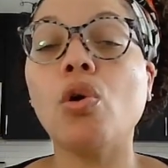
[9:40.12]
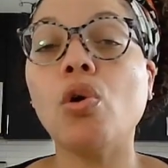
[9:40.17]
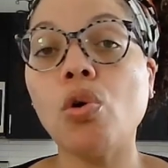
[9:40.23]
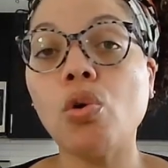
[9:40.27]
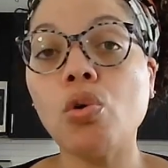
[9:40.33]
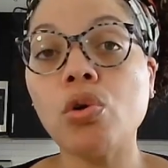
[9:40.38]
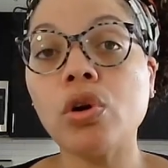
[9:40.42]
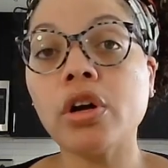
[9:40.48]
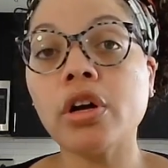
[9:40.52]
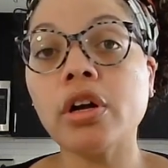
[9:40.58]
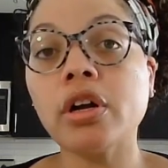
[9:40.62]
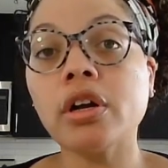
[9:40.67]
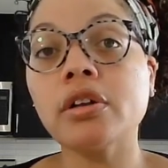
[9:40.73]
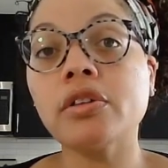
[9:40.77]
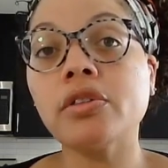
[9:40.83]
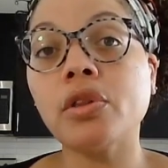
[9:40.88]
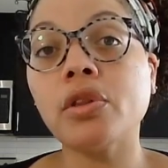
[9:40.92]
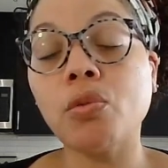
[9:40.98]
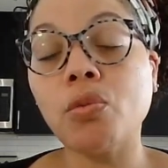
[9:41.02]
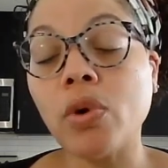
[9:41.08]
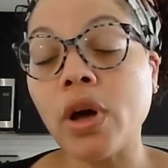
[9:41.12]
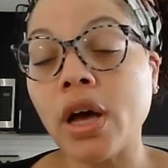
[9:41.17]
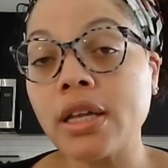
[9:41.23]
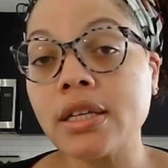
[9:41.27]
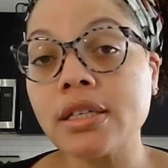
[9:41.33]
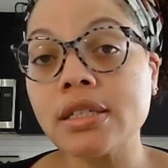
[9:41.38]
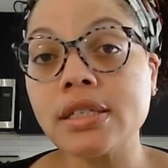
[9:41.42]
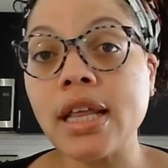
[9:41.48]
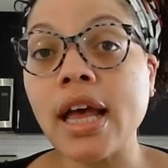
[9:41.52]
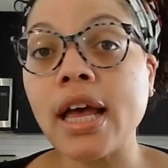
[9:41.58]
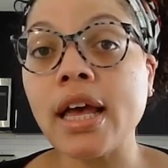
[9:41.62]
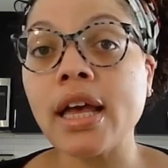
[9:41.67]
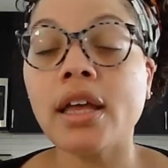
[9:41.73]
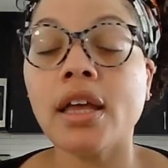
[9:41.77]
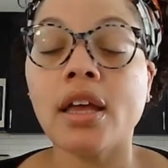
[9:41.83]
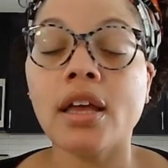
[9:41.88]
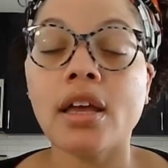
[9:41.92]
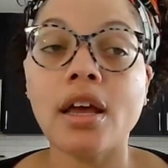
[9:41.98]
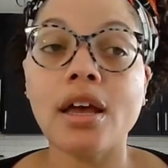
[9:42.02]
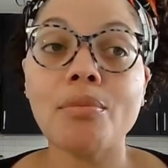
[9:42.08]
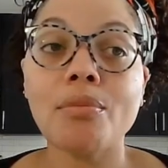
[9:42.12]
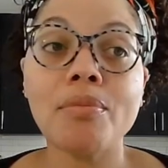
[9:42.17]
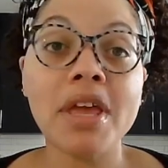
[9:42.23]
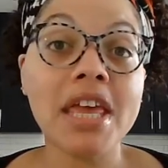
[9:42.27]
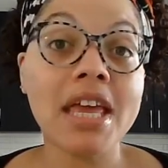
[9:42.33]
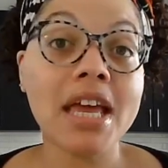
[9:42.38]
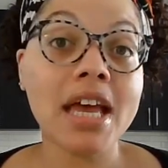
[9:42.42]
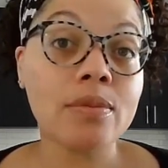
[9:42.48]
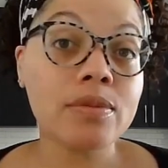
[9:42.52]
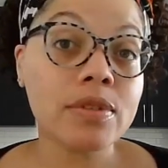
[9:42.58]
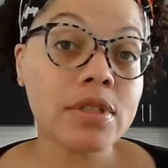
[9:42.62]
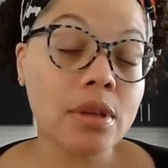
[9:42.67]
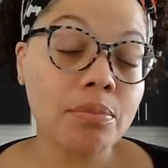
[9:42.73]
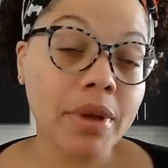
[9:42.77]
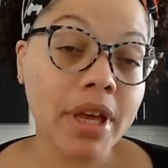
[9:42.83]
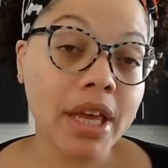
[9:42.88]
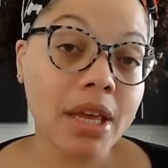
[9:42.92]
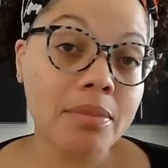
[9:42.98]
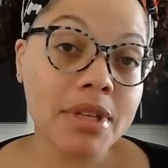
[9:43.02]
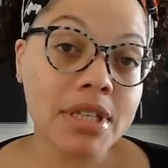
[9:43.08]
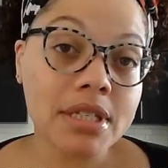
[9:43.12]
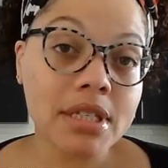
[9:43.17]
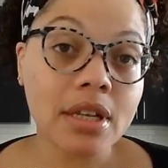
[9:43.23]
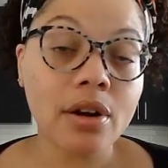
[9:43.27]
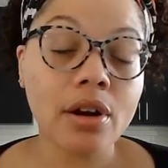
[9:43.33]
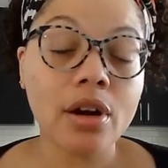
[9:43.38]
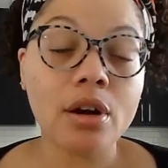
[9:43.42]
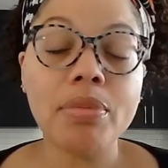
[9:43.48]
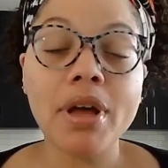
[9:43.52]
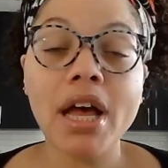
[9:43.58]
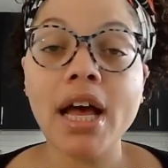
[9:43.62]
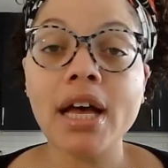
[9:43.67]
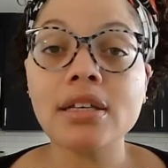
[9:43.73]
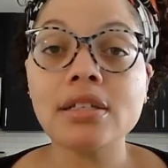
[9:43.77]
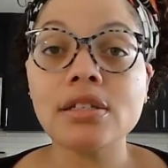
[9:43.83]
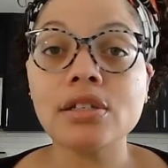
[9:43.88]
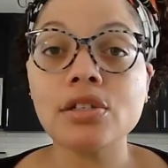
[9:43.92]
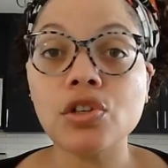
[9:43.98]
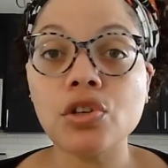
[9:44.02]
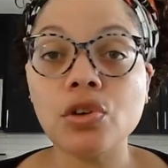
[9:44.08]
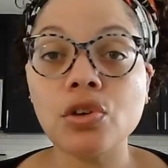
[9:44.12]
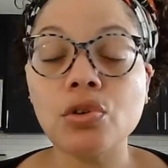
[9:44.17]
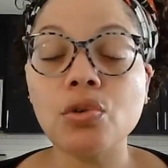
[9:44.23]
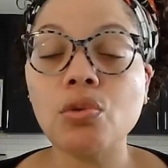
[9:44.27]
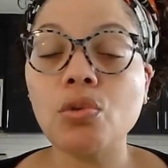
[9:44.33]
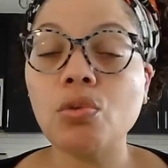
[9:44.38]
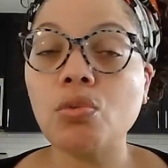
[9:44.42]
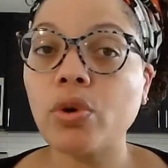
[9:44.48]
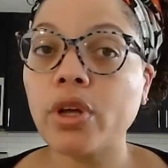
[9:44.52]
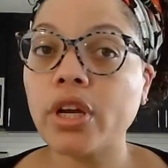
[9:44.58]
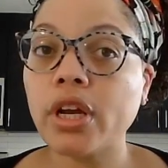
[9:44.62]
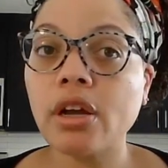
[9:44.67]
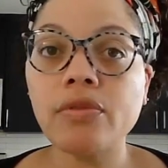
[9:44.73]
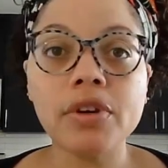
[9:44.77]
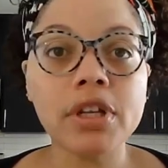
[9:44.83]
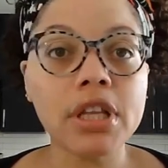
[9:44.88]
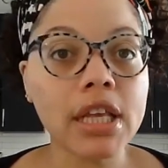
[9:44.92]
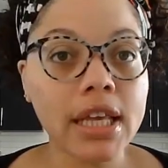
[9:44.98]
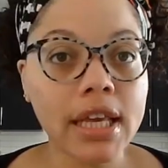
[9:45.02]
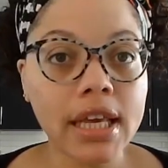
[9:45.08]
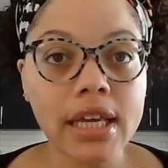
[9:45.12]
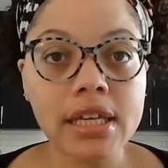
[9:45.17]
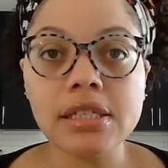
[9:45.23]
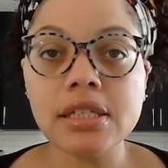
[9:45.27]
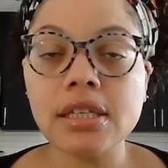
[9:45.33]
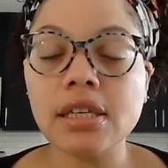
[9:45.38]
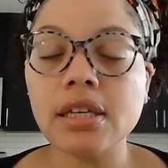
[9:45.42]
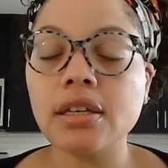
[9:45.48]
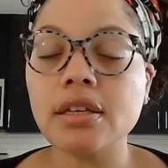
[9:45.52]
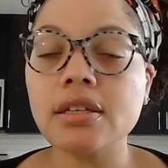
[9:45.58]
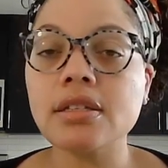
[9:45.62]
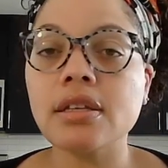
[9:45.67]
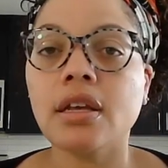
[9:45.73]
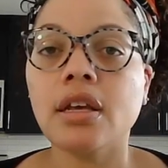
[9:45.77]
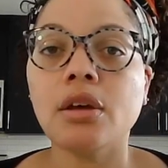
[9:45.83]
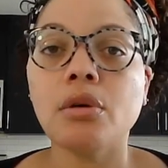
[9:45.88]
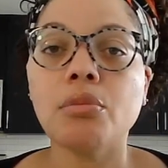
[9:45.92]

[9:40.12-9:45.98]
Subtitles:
or the ones that may have some payments that are past due, whatever the case is.